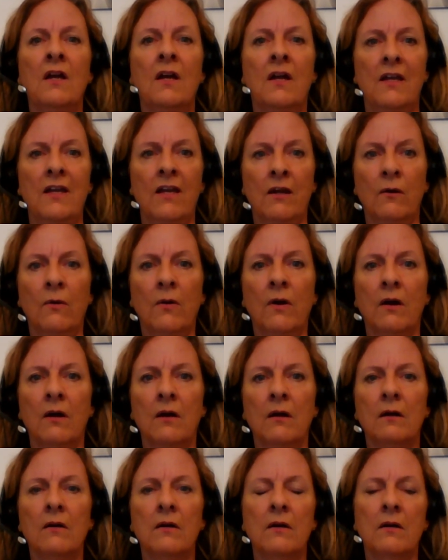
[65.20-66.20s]

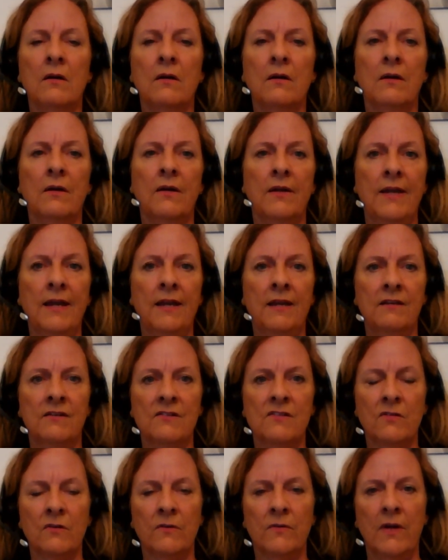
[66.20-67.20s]
era in
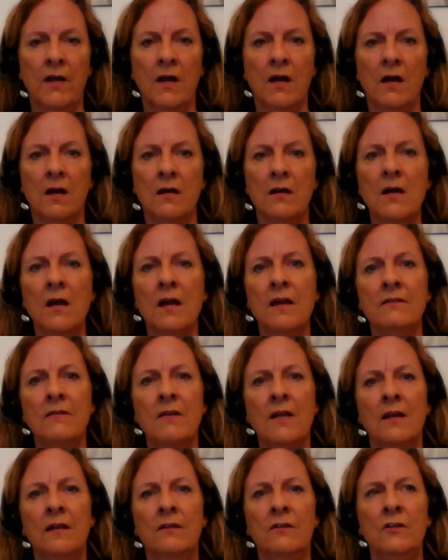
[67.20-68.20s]
Syria?
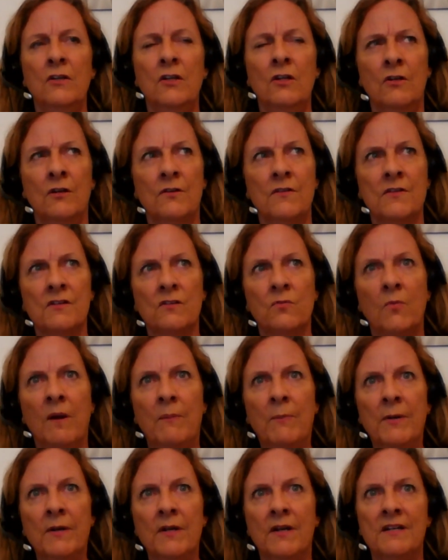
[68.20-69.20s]
And this
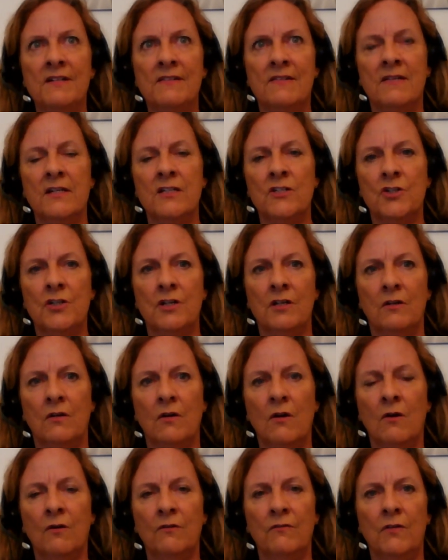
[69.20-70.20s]
weaponization
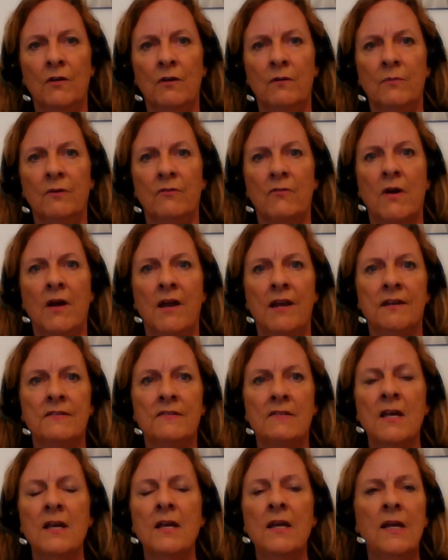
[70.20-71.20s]
of human
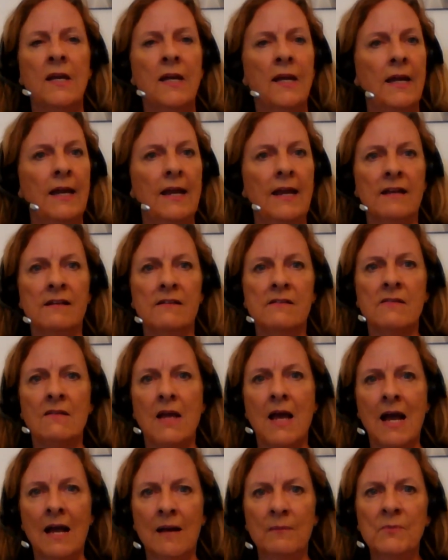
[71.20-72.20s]
rights is
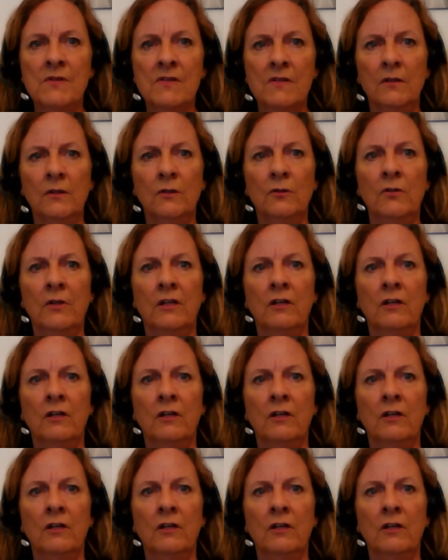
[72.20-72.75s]
absolutely